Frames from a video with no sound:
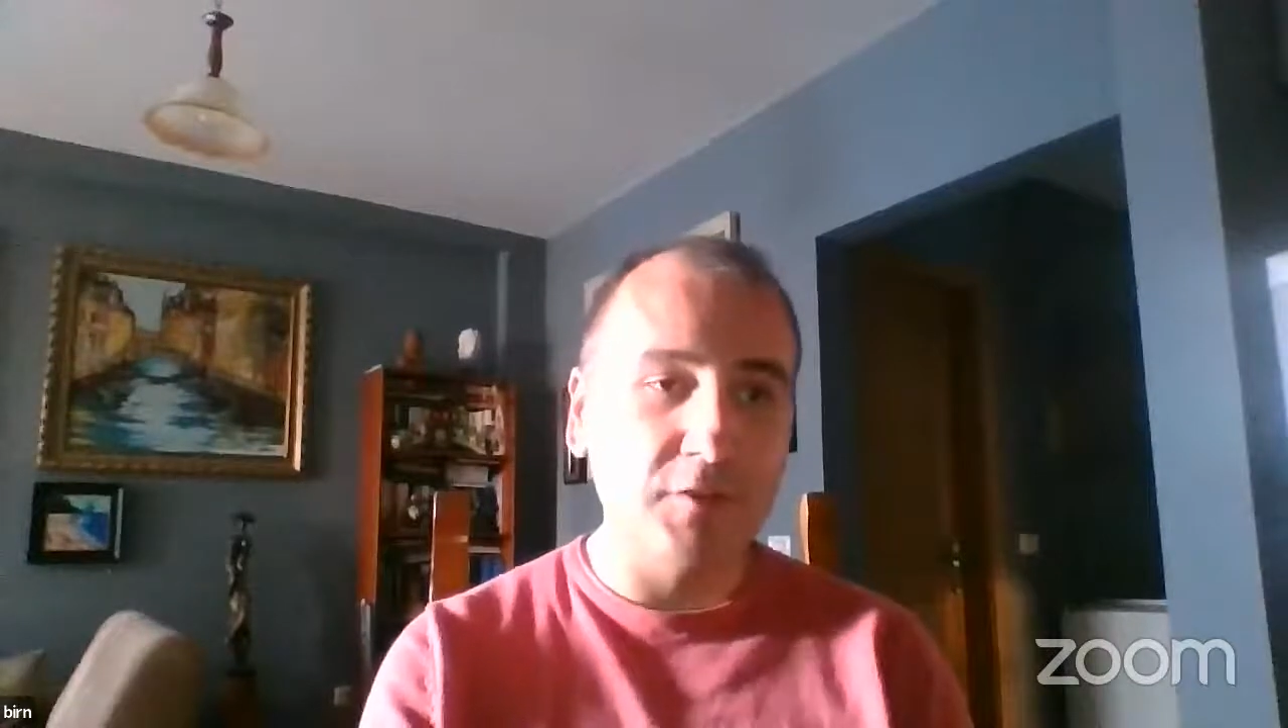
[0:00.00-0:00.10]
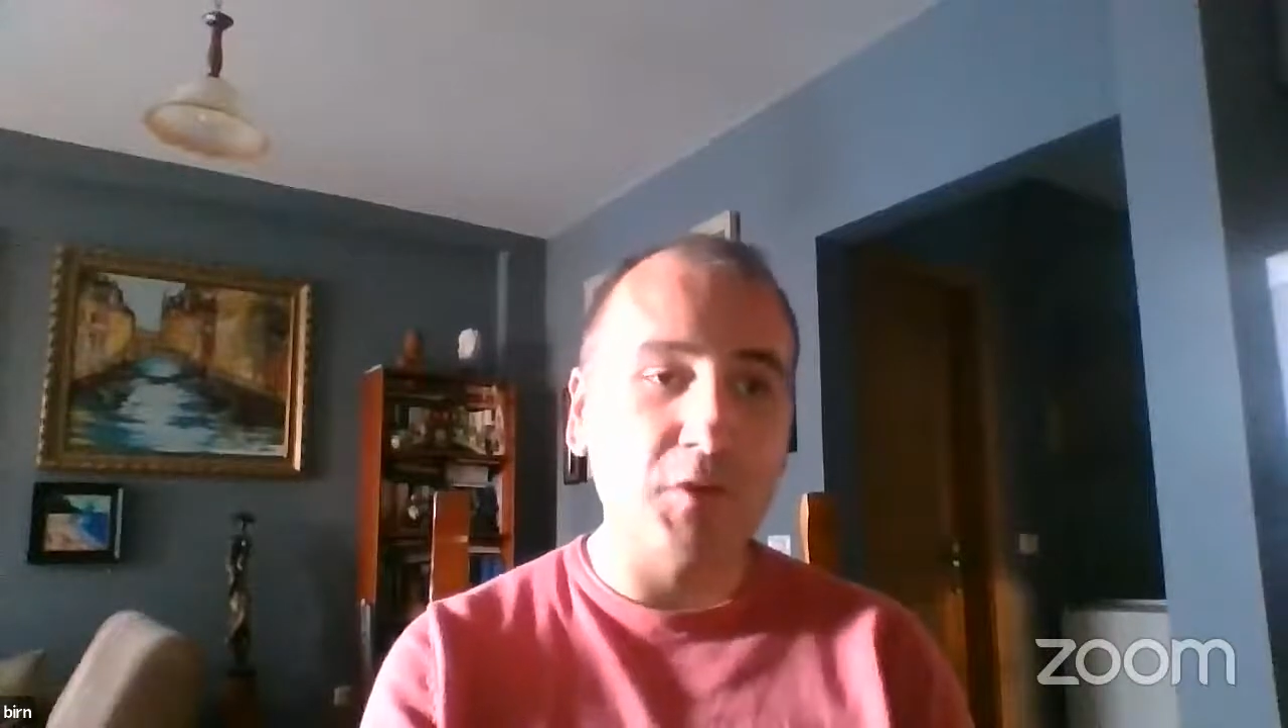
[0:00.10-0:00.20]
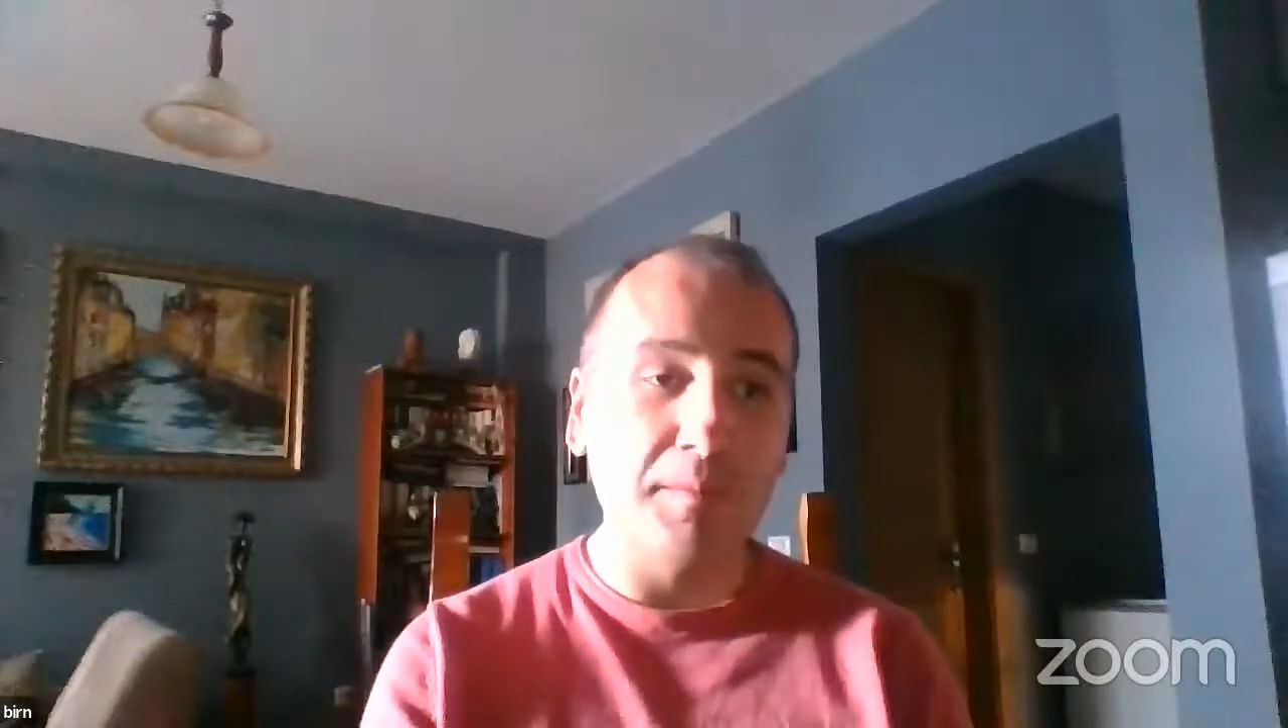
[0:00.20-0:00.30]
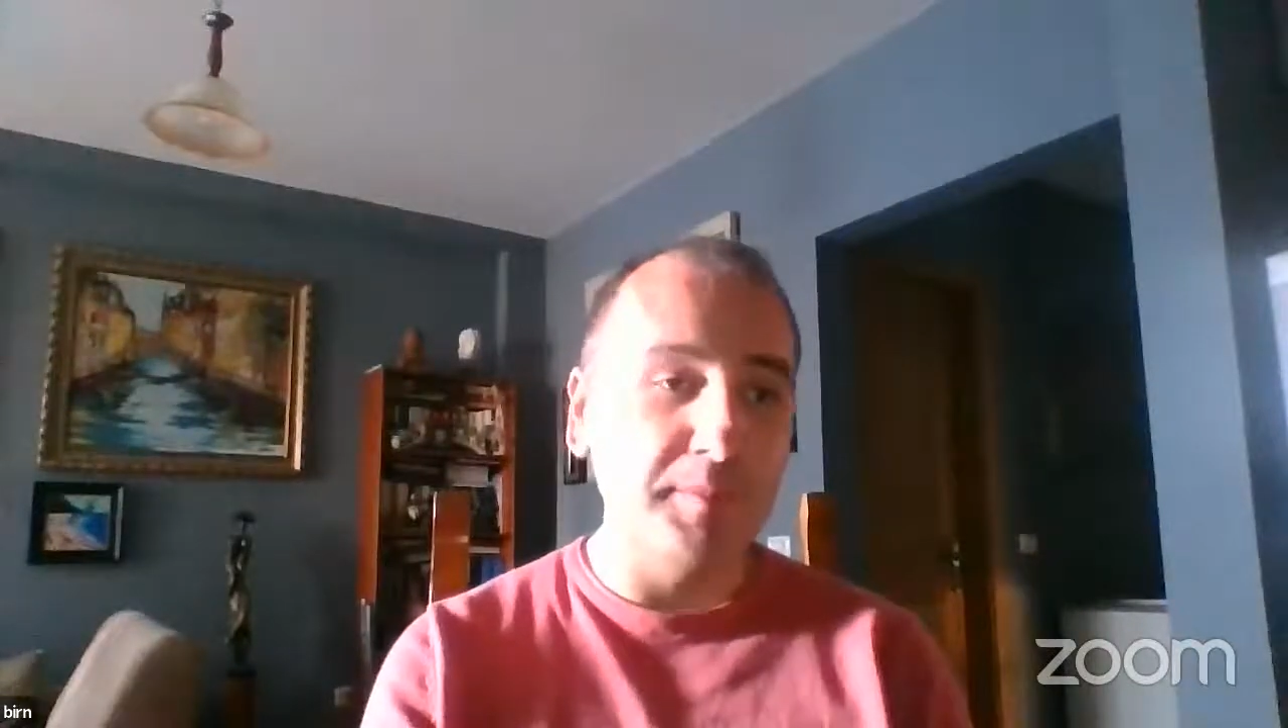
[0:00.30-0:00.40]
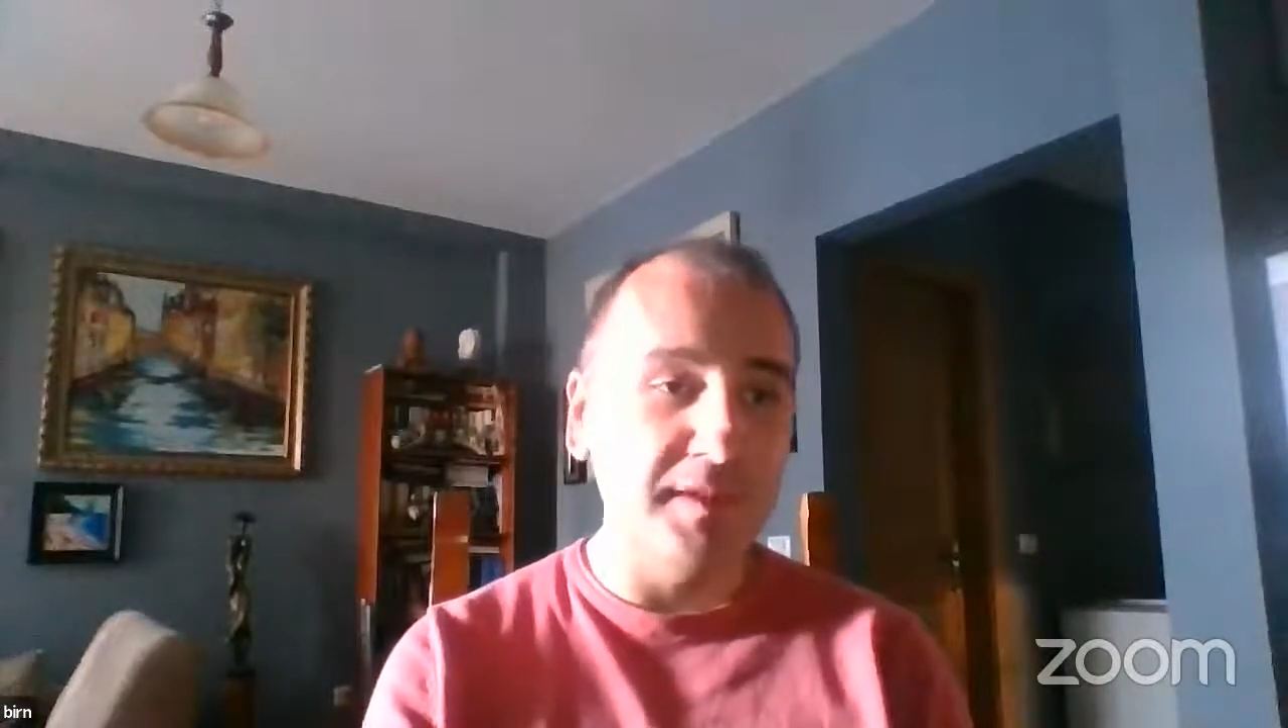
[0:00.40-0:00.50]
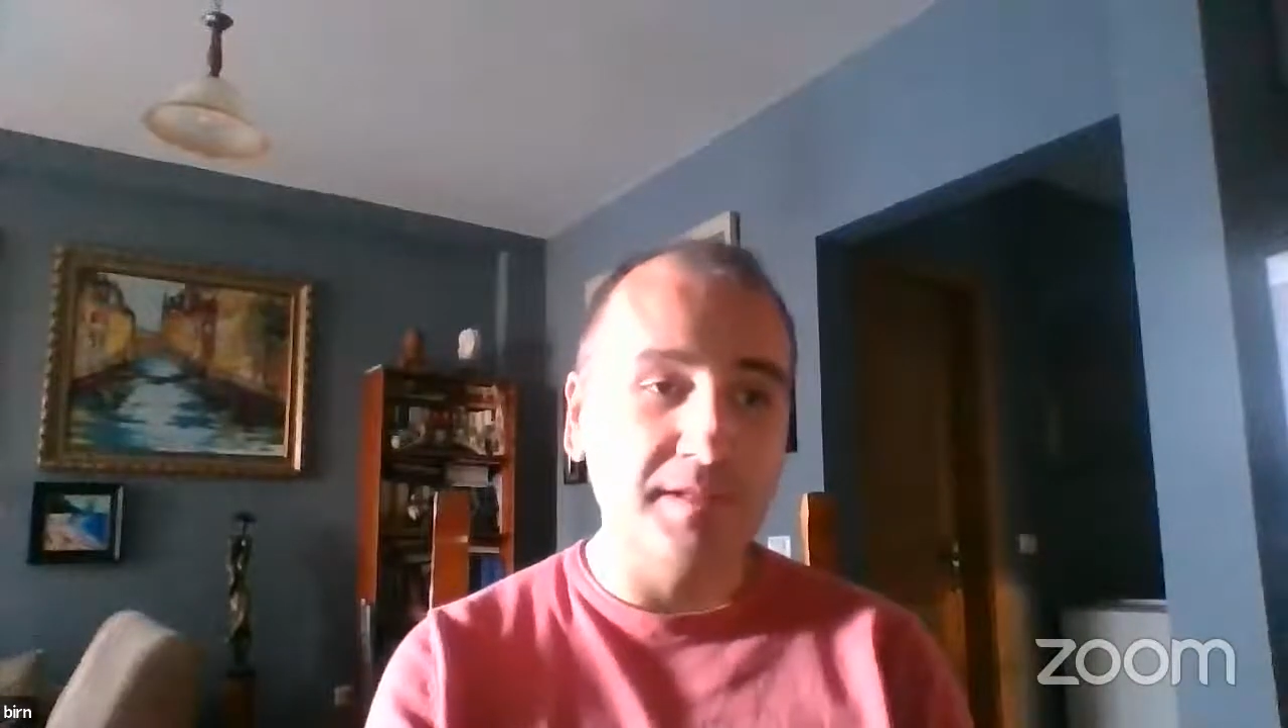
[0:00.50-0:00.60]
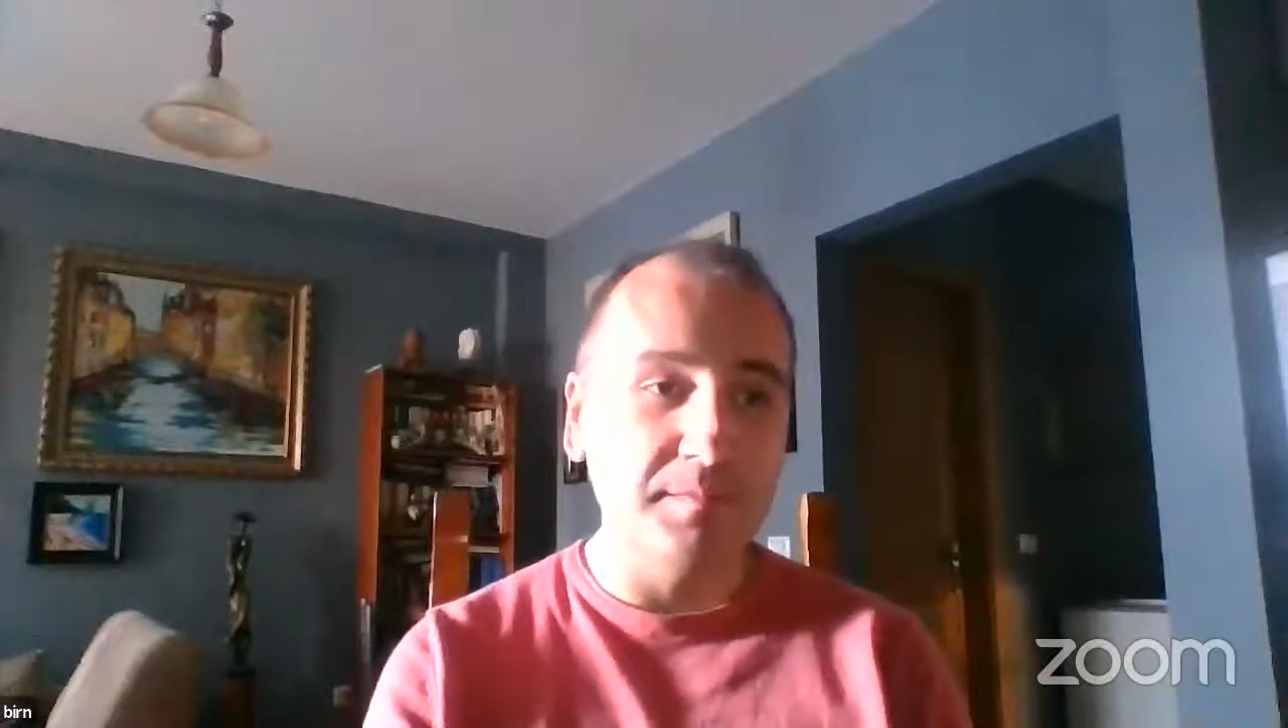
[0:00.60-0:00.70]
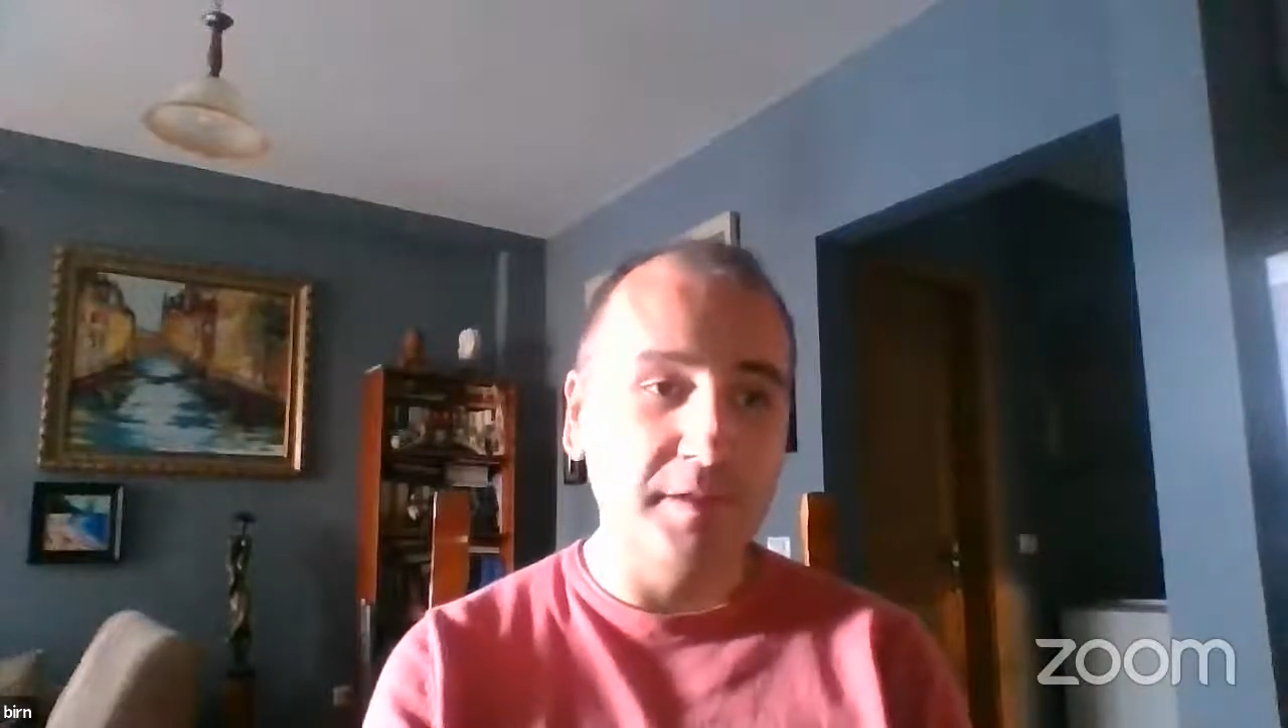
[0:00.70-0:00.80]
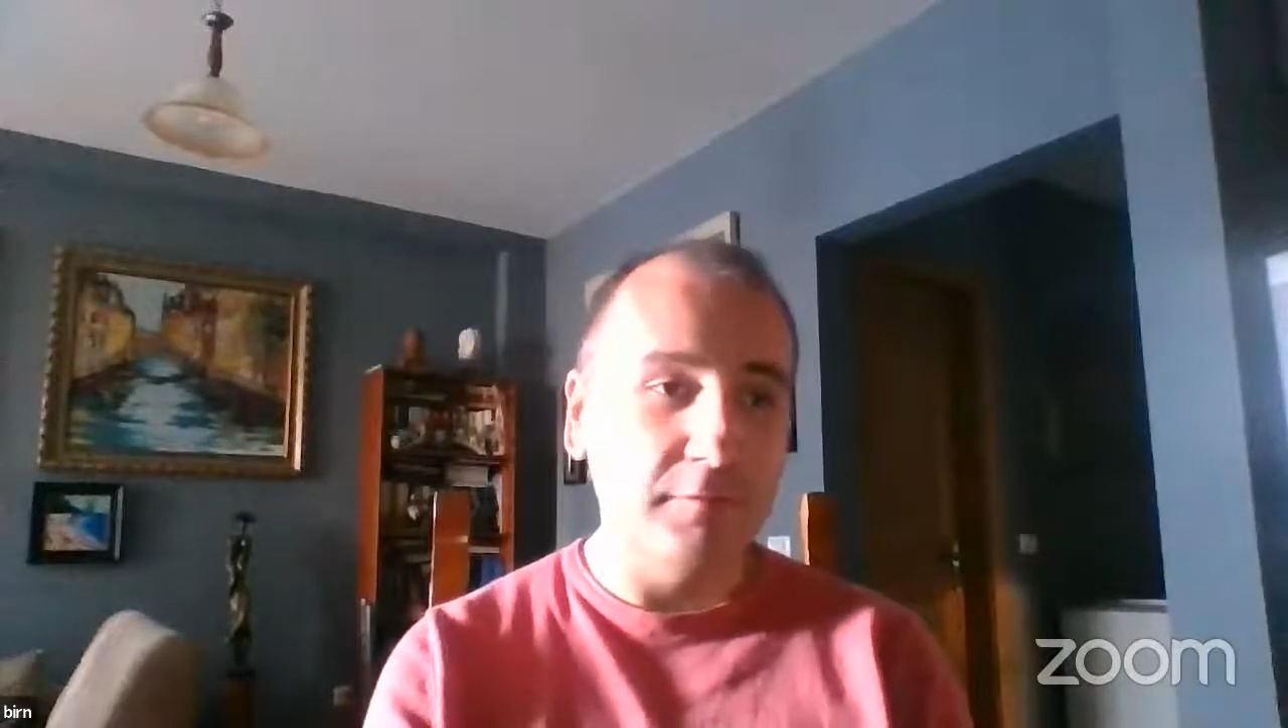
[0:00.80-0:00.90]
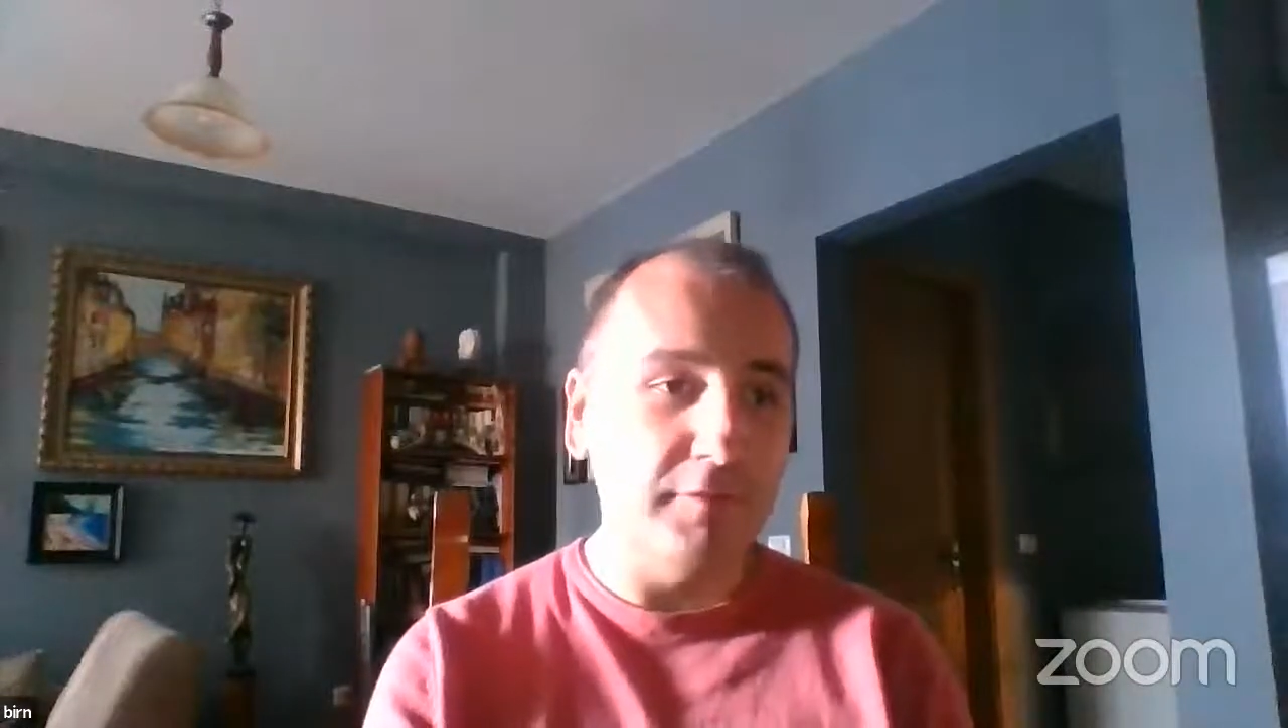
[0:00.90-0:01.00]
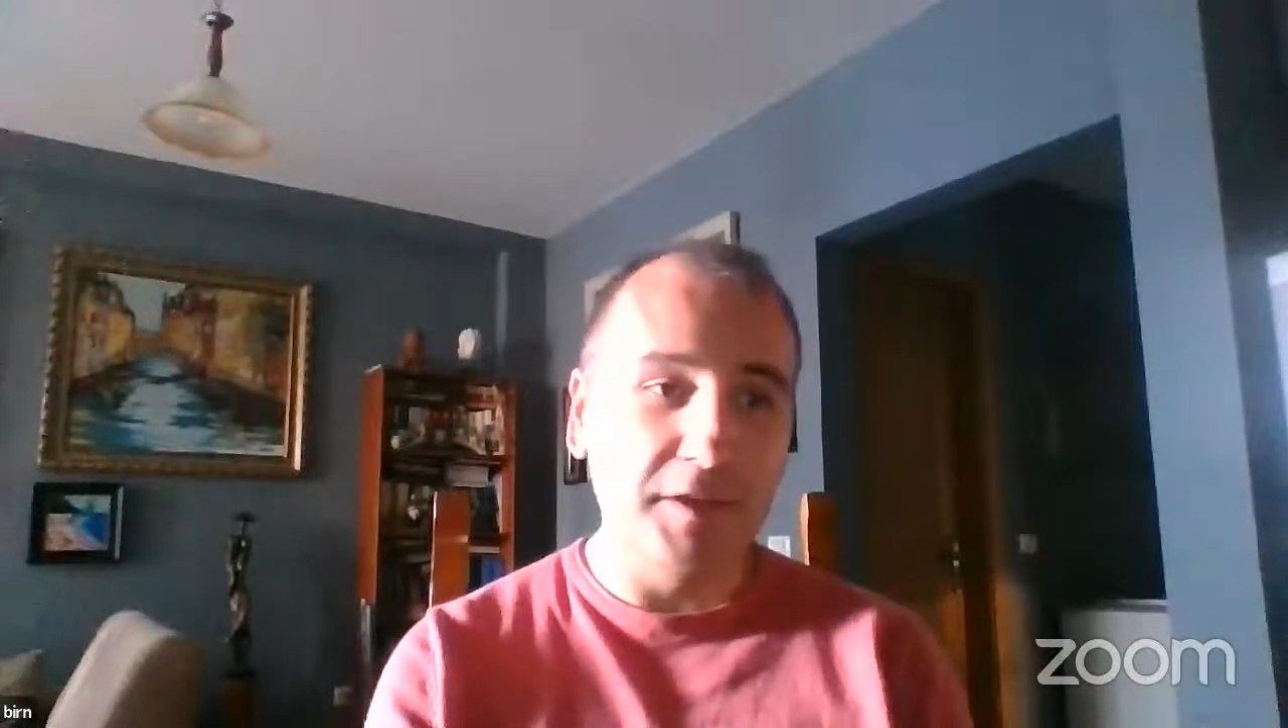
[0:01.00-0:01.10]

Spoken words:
Trumpism in the